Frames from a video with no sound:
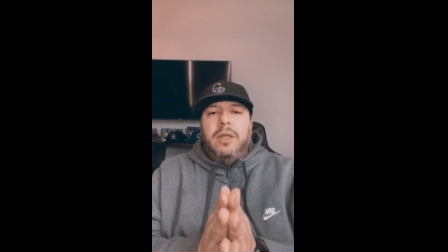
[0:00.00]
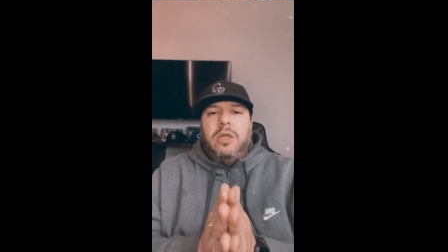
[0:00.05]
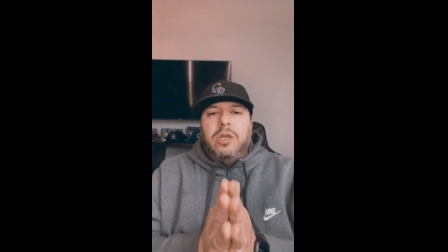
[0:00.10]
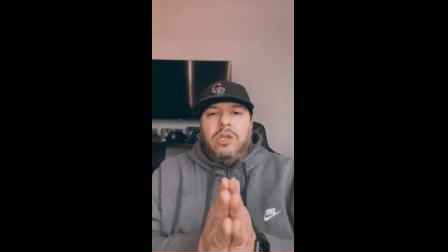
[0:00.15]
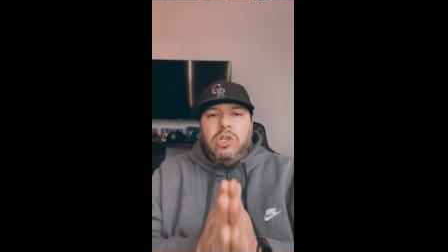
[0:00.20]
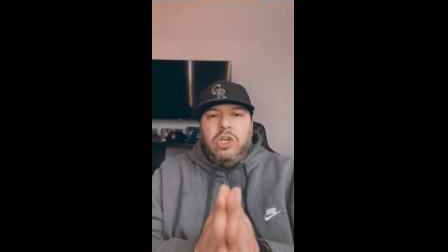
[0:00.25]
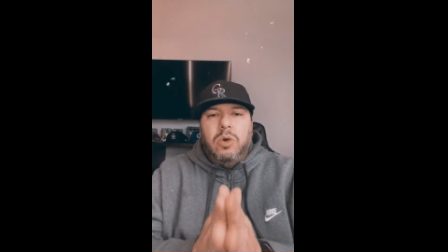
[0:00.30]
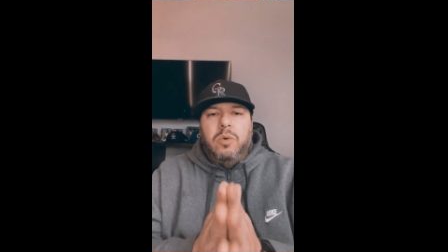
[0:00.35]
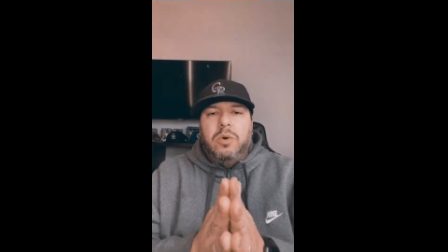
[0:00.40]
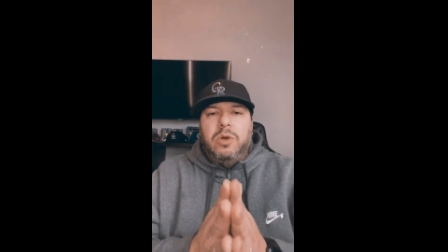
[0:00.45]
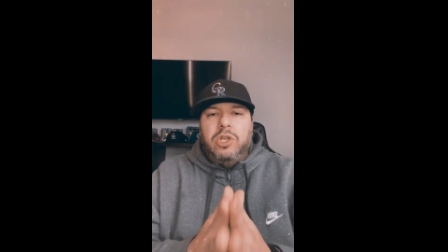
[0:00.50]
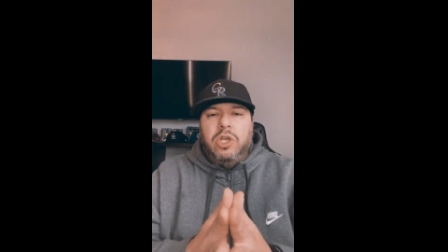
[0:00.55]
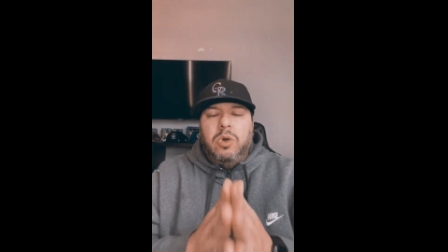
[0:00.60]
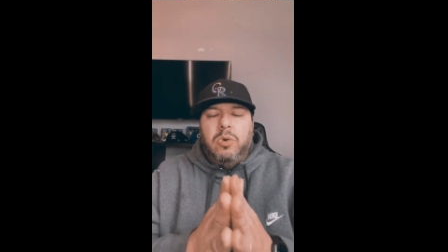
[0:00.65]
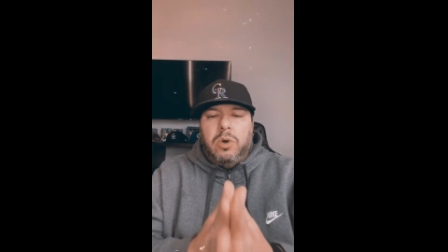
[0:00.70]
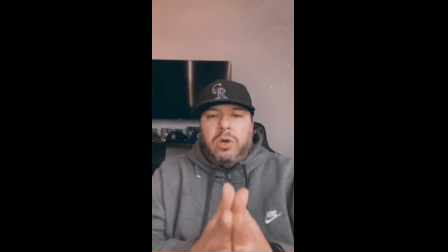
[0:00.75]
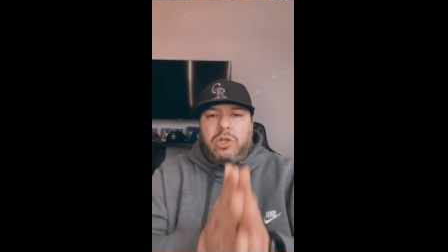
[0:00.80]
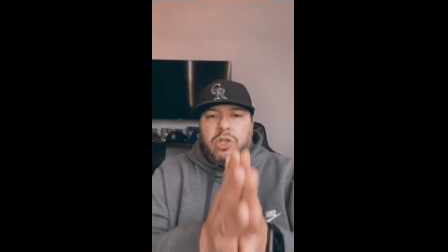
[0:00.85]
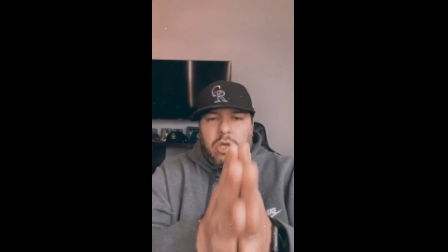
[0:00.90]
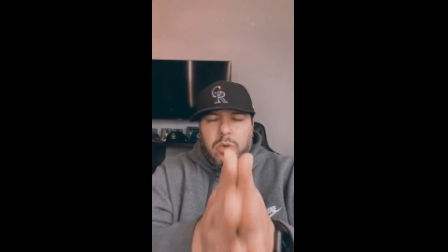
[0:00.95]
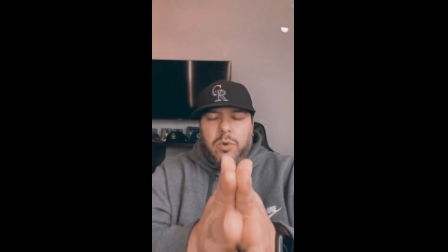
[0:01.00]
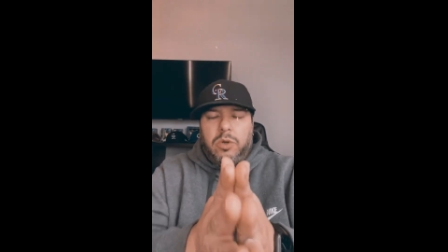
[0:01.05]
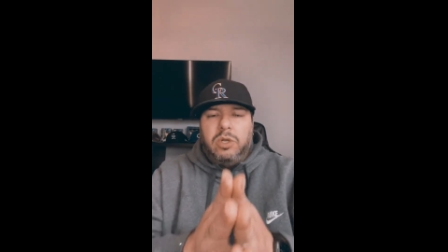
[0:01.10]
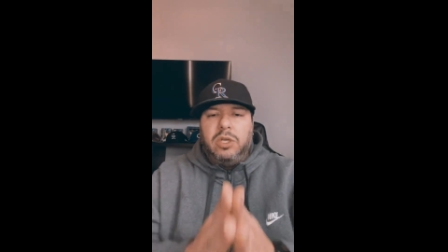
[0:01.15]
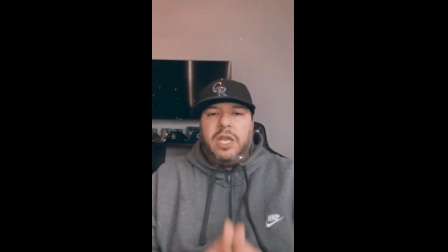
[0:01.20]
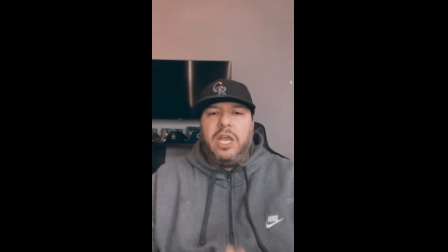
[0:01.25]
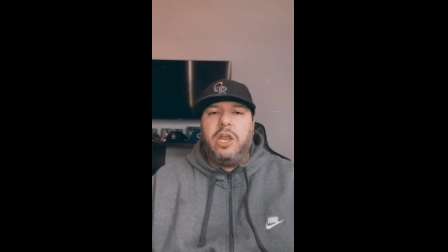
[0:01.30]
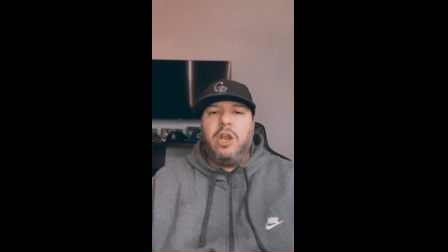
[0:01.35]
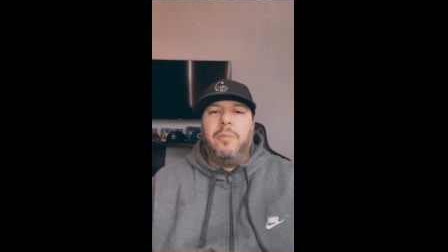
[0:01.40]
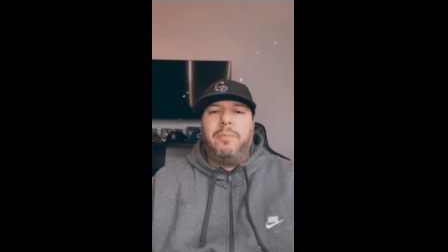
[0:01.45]
you will
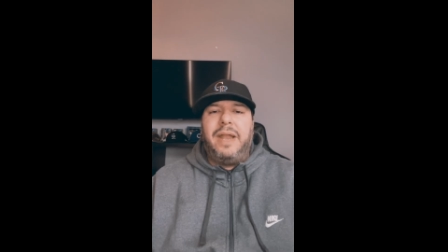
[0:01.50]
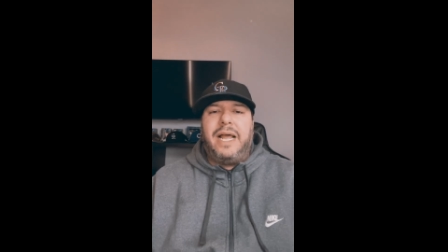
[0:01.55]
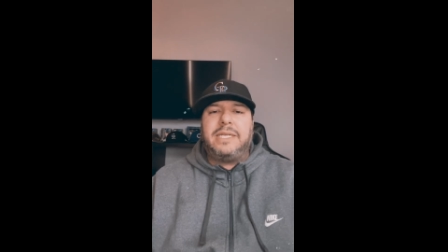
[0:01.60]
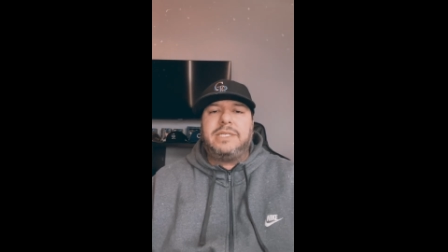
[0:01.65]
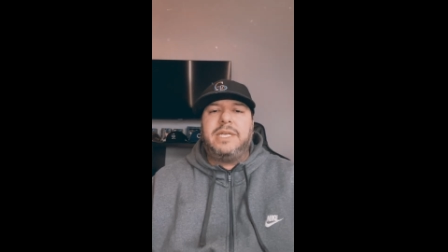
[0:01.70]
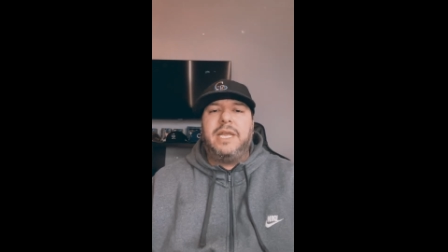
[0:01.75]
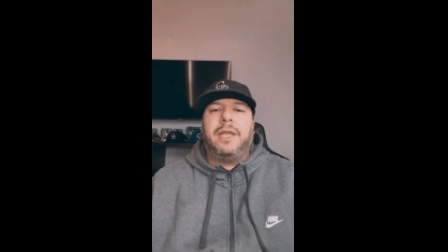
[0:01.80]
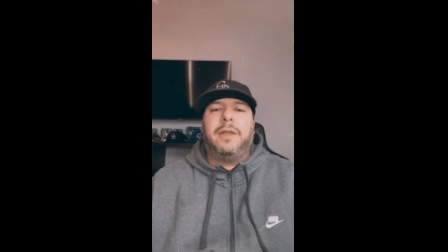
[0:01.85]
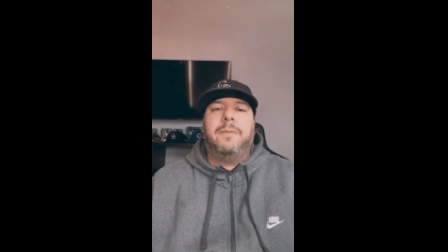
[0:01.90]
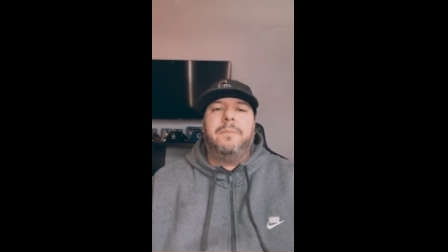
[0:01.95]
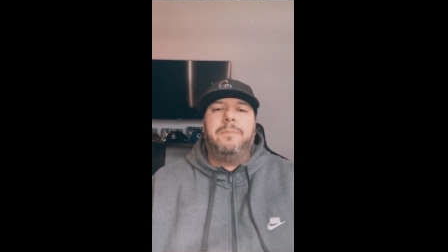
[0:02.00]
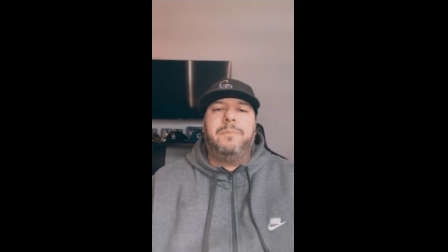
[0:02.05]
get your blessing.